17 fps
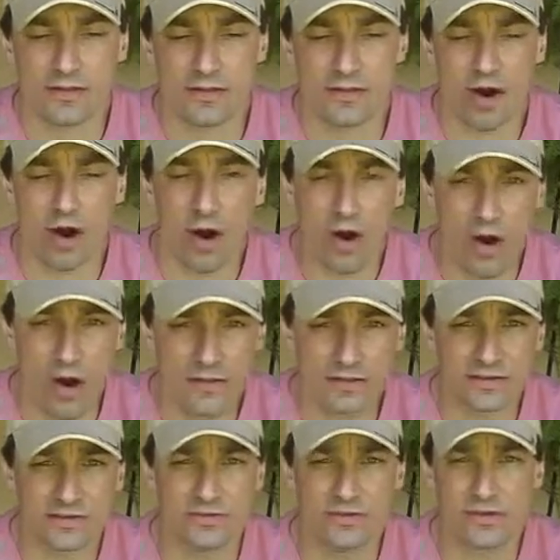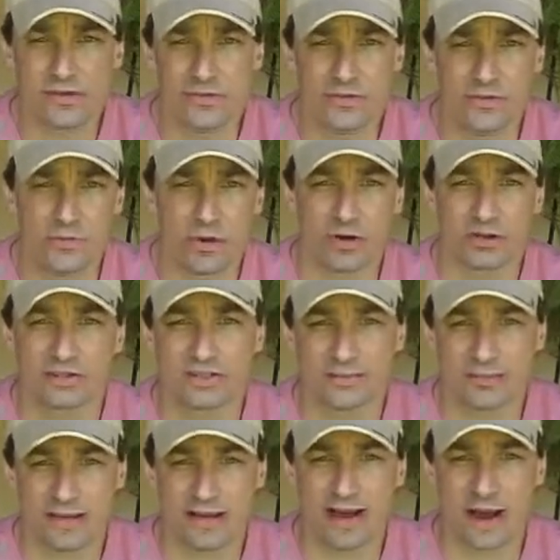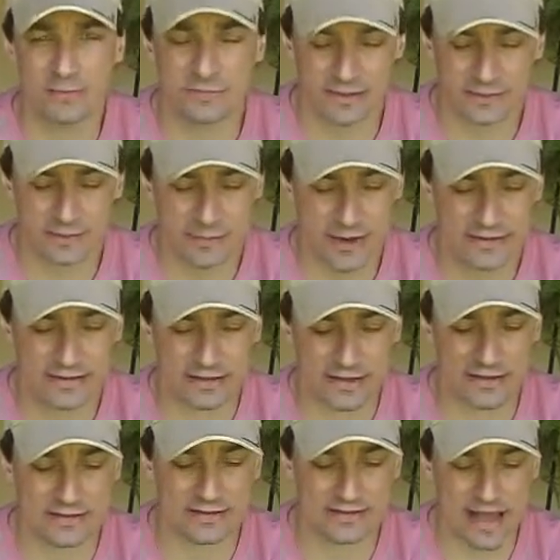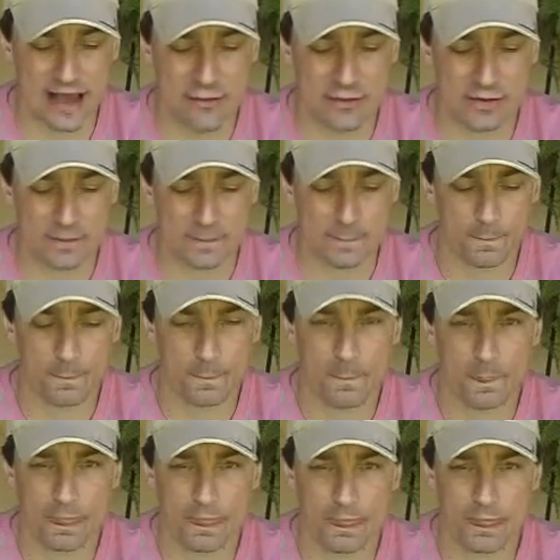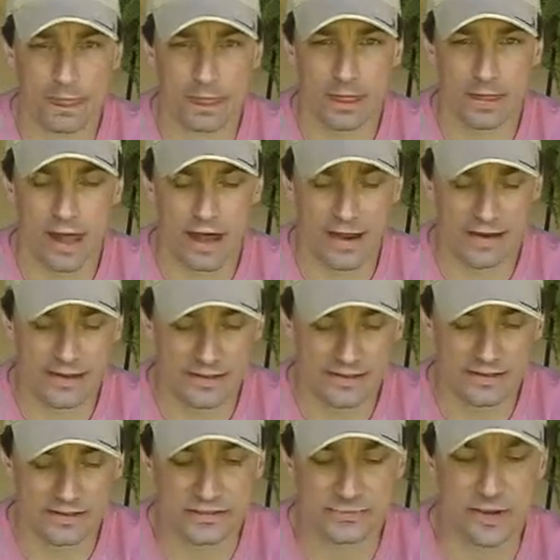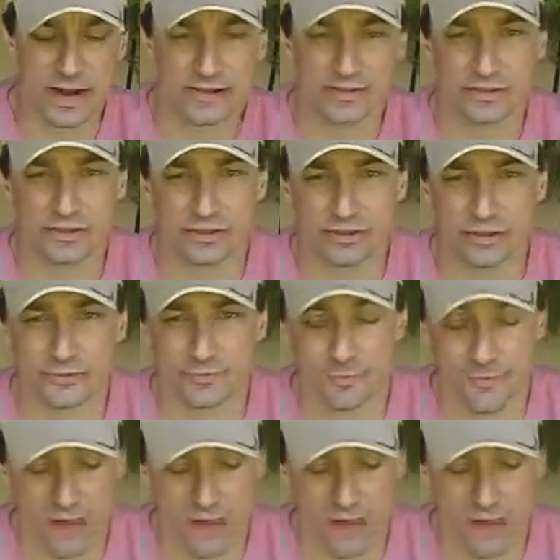the heart of the youth pastor becomes bitter and sour, and he despises you.